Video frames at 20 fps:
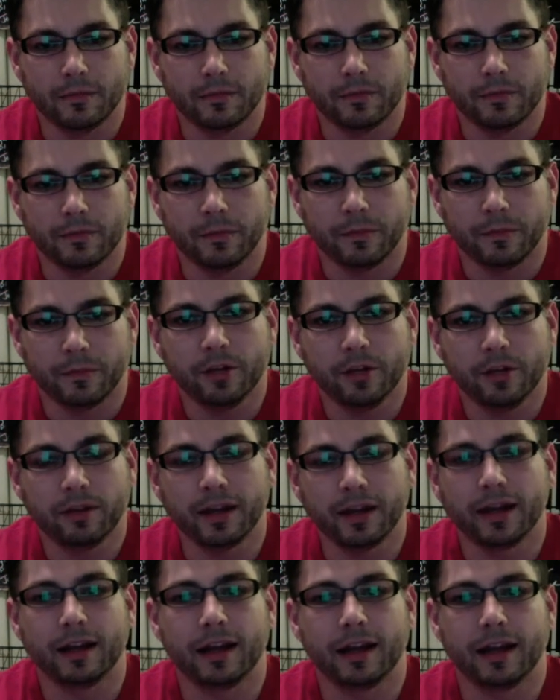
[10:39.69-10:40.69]
the meal
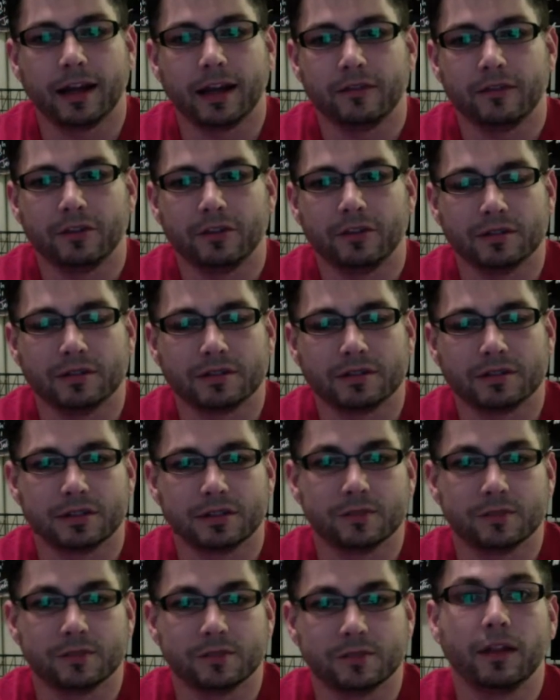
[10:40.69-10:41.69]
plan I gave you is
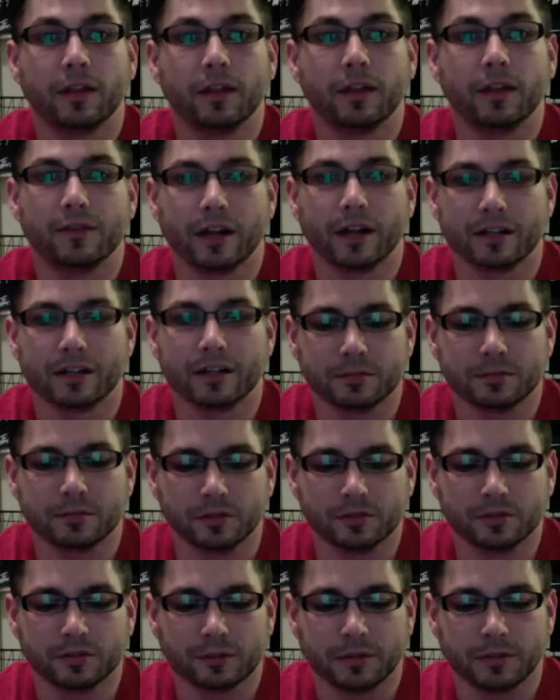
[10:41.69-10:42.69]
plenty of
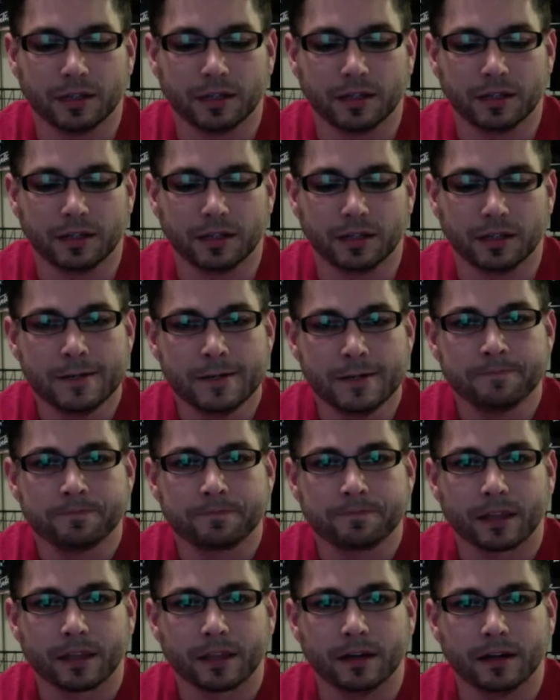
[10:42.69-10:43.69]
vegetables. I mean,
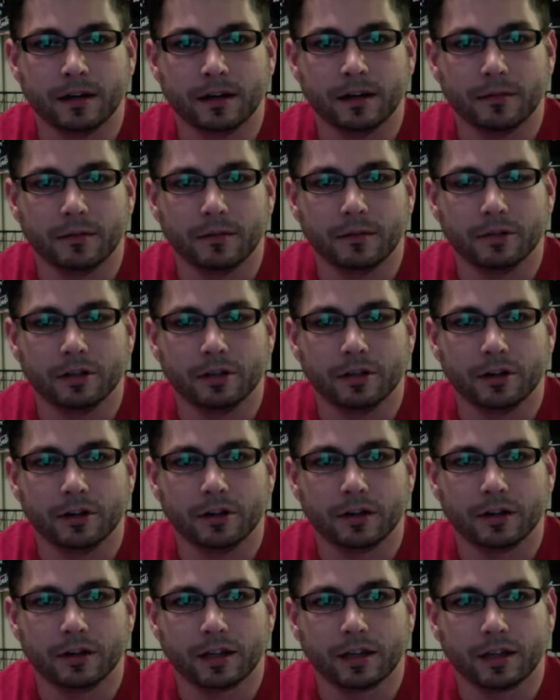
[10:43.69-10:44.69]

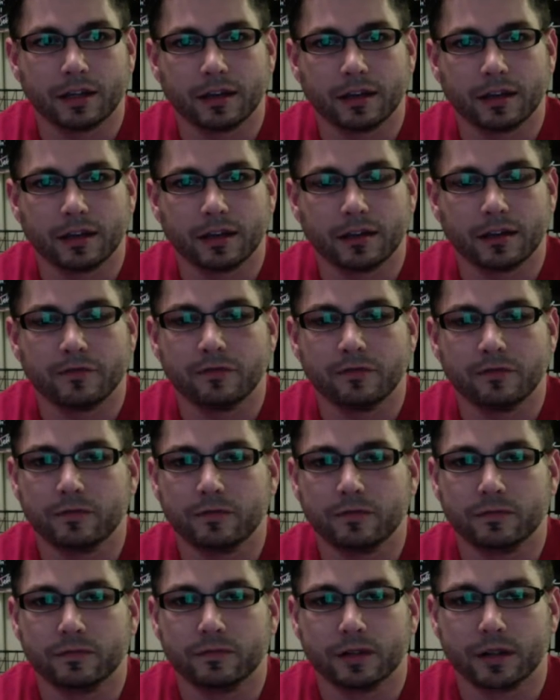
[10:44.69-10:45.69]
you're getting like,
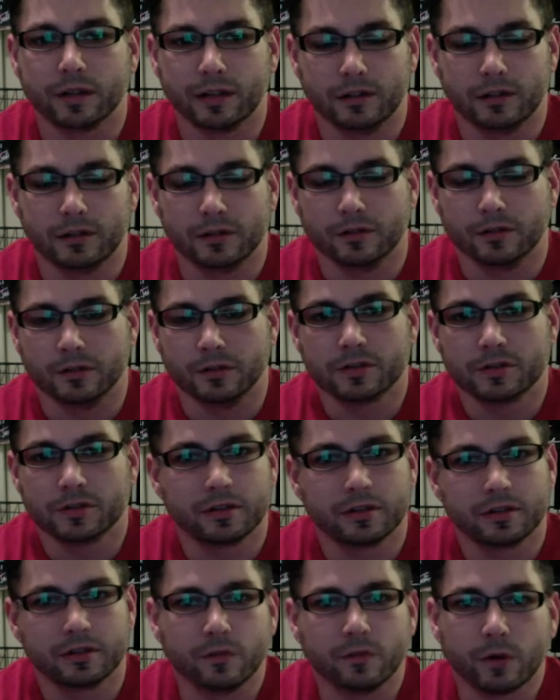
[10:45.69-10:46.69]

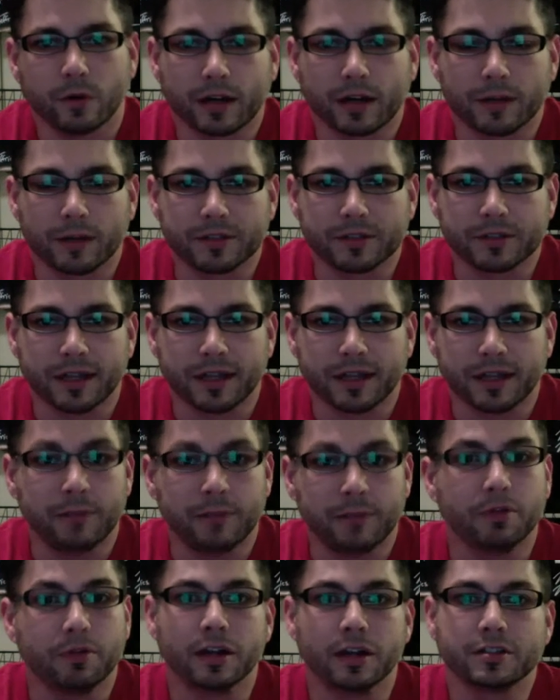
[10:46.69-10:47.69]
usually 4 cups a day
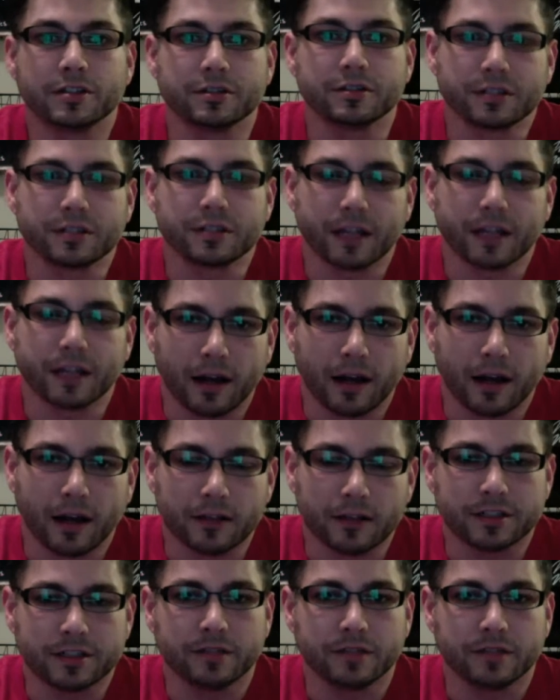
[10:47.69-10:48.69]
plus your
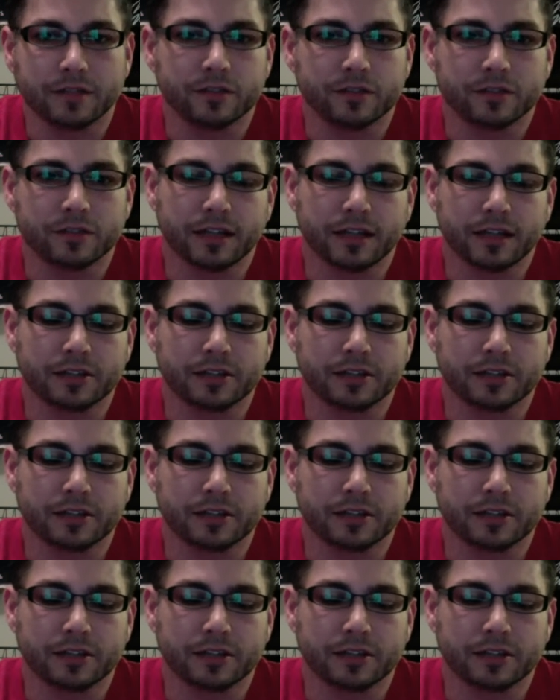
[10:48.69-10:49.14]
Shakeology if you're taking